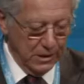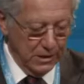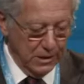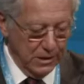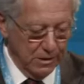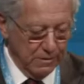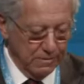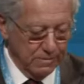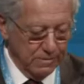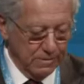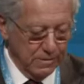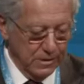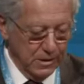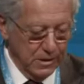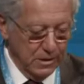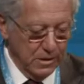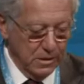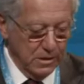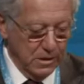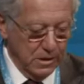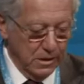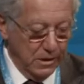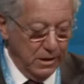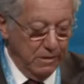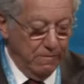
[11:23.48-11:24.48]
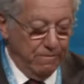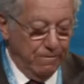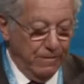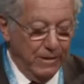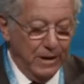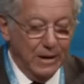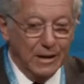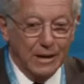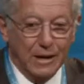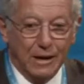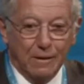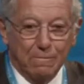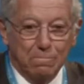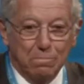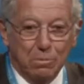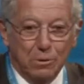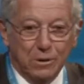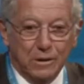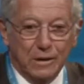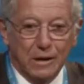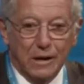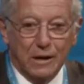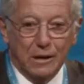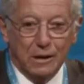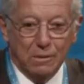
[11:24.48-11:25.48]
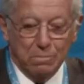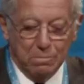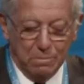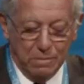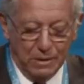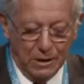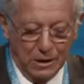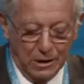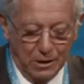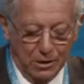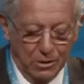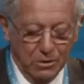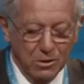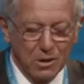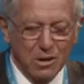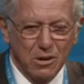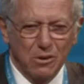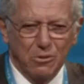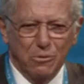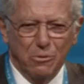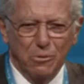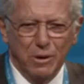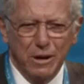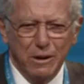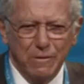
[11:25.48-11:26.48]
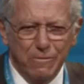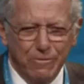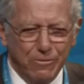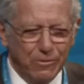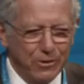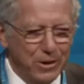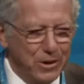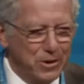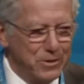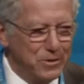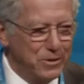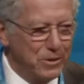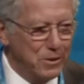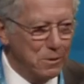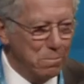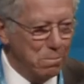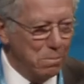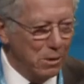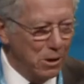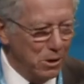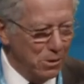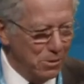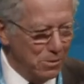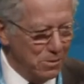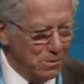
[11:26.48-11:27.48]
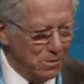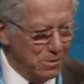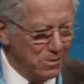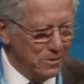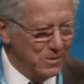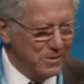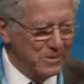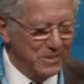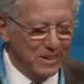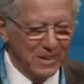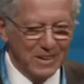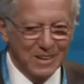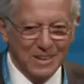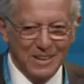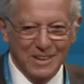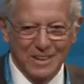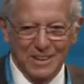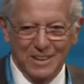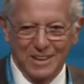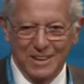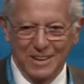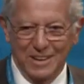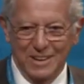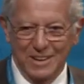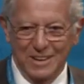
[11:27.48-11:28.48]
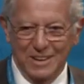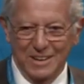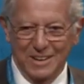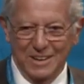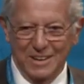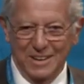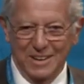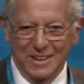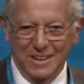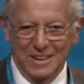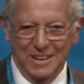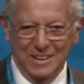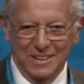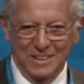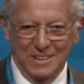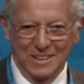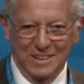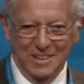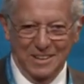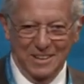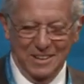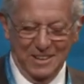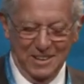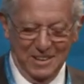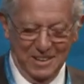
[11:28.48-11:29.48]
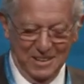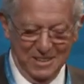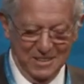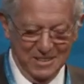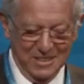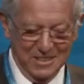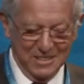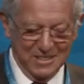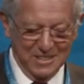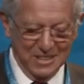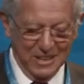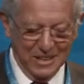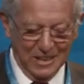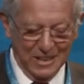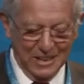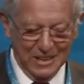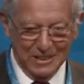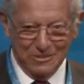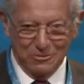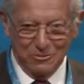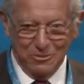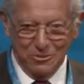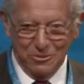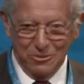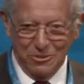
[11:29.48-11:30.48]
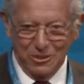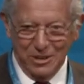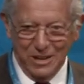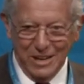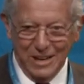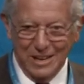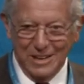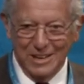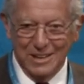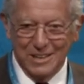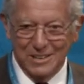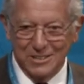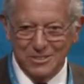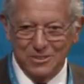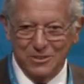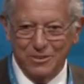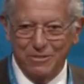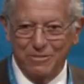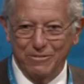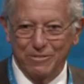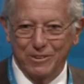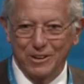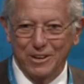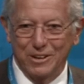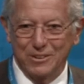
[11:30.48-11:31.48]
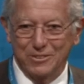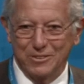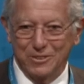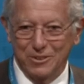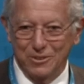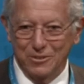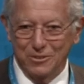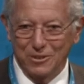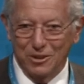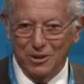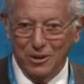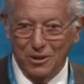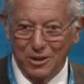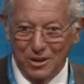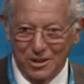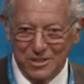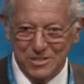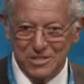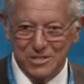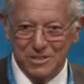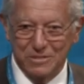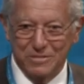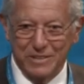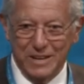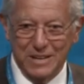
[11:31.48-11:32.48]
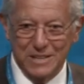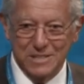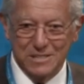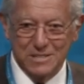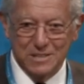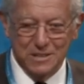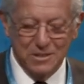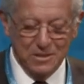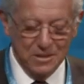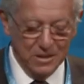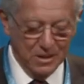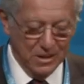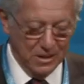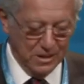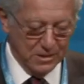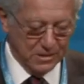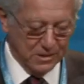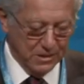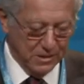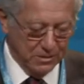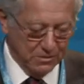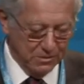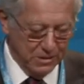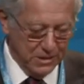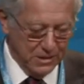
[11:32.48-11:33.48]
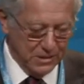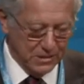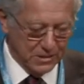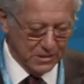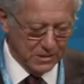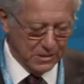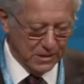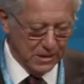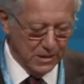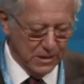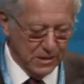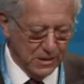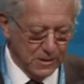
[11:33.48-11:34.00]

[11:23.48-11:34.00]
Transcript: enough. And then finally, I've put down below, refreeze the poles. Ségolène Royal has referred to the loss of ice in the Arctic region.